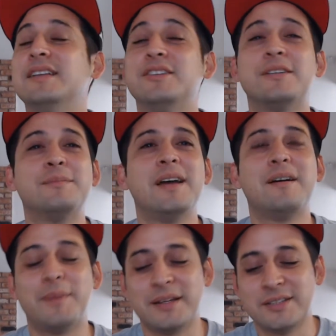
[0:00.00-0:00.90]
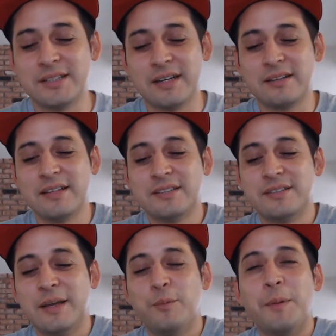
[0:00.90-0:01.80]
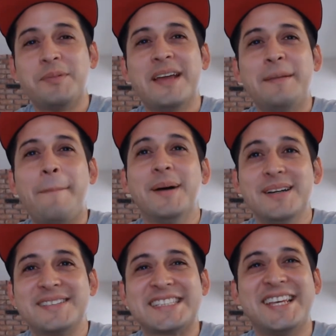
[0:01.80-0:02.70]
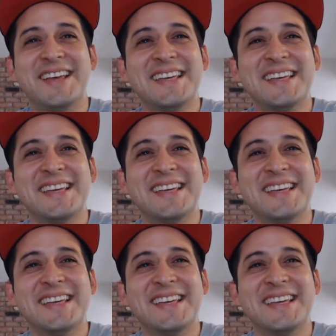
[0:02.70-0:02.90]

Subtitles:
down, man. Together they whooped their butts.